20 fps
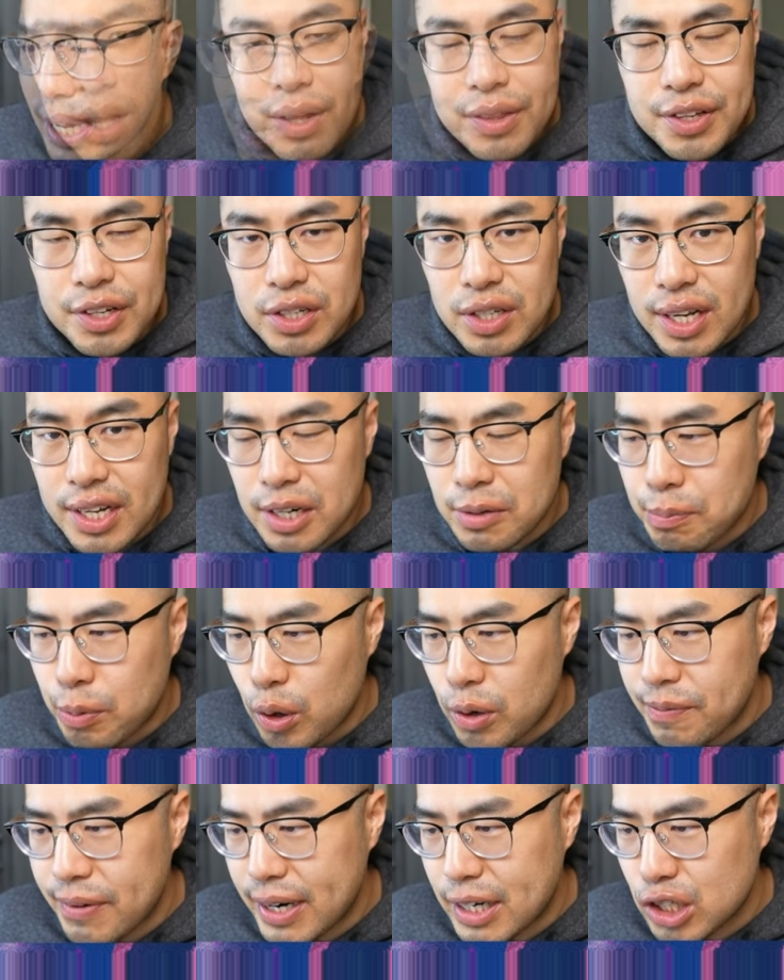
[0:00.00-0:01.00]
There are a lot of
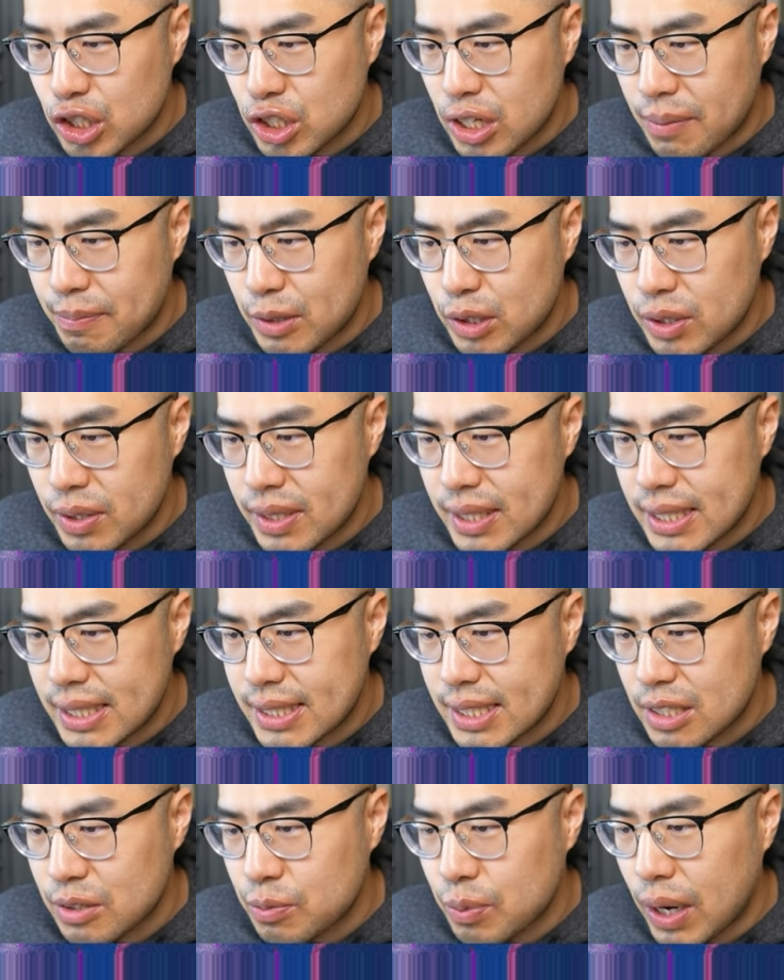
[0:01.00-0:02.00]
board breakers opportunities
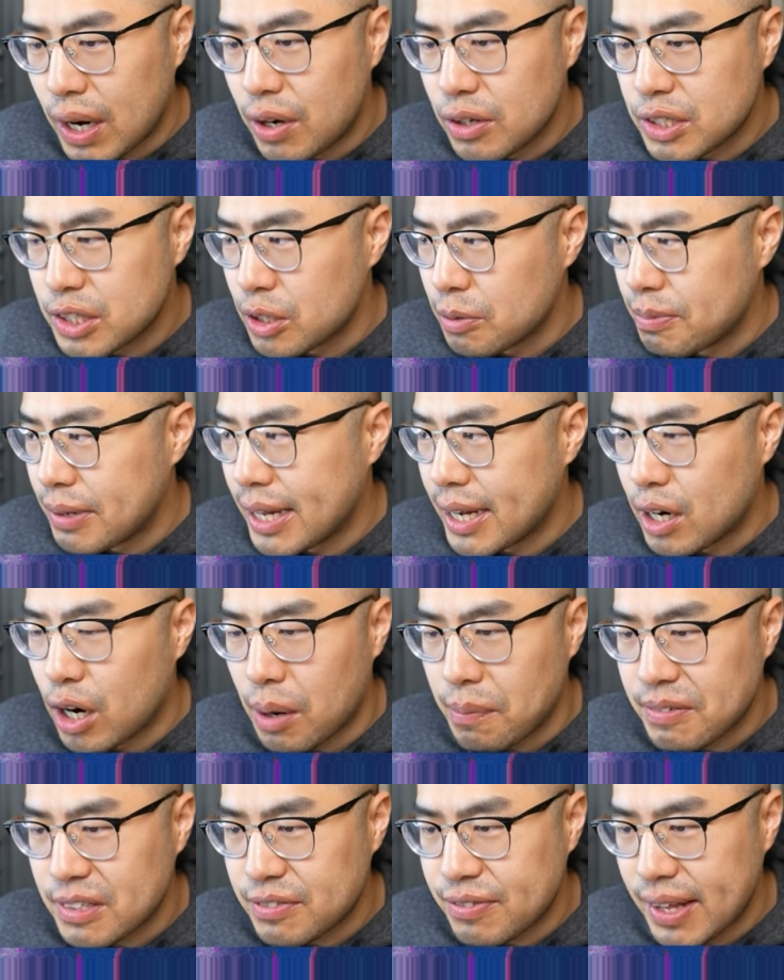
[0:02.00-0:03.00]
as well, so playing
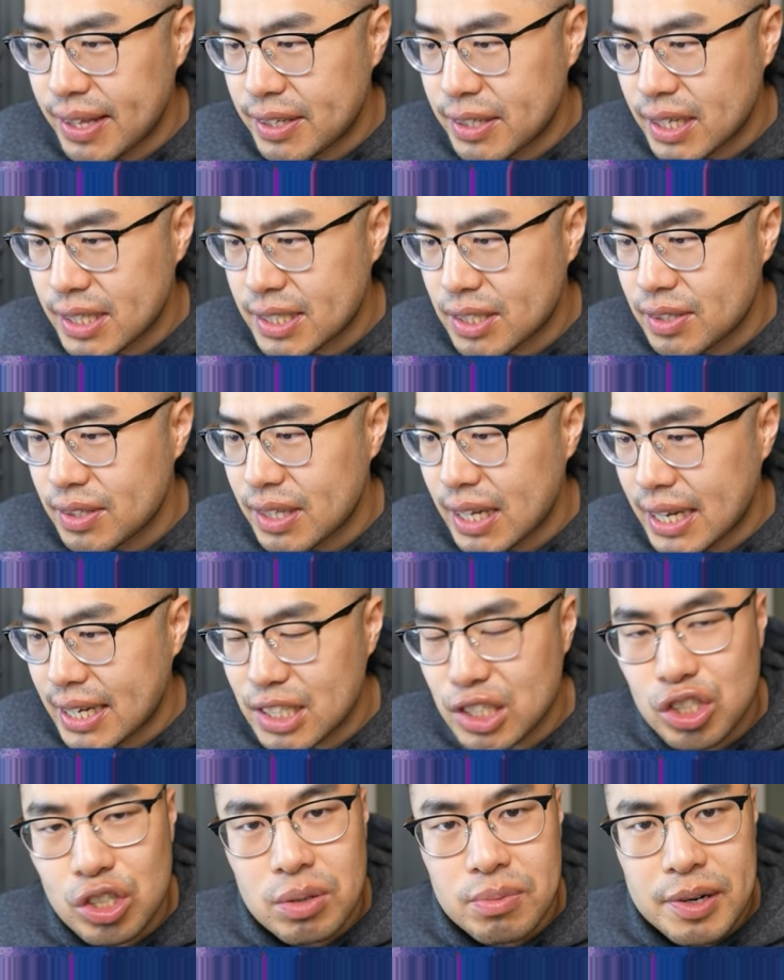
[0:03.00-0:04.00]
Harpy's Feather Duster and Lightning
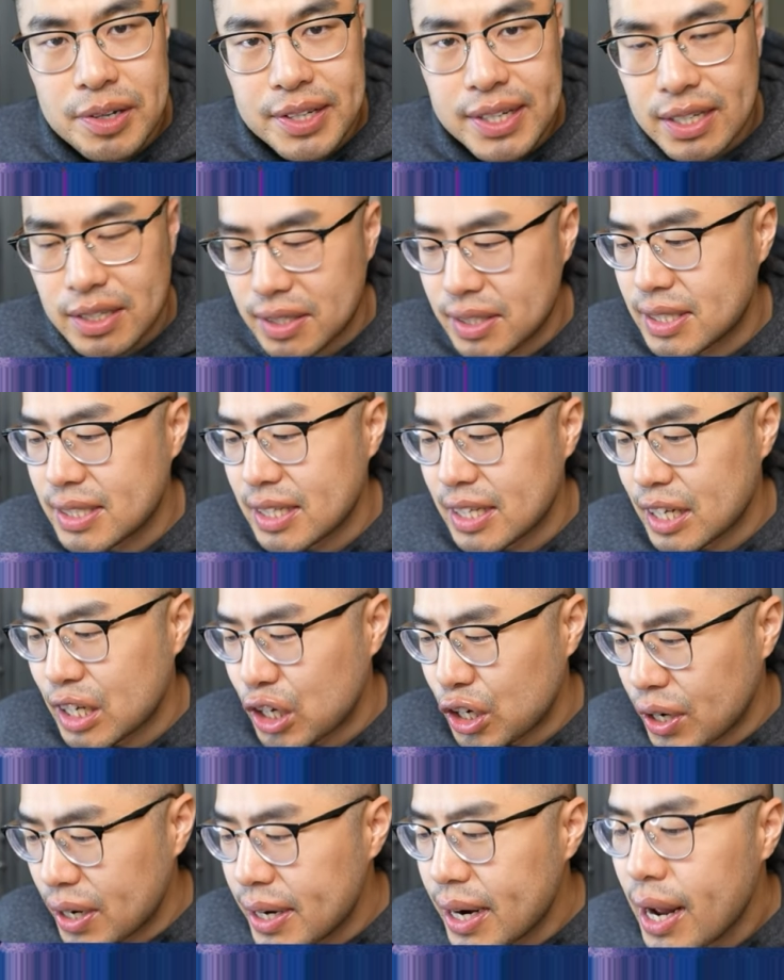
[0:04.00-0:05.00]
Storm I think are decently
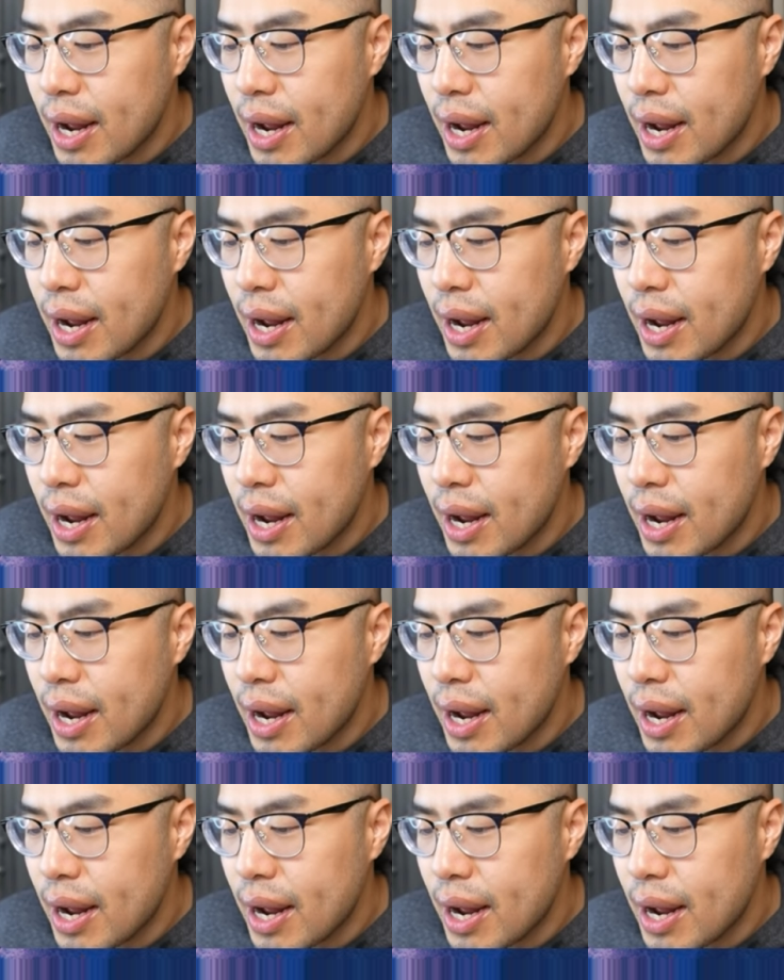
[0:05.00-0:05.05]
good.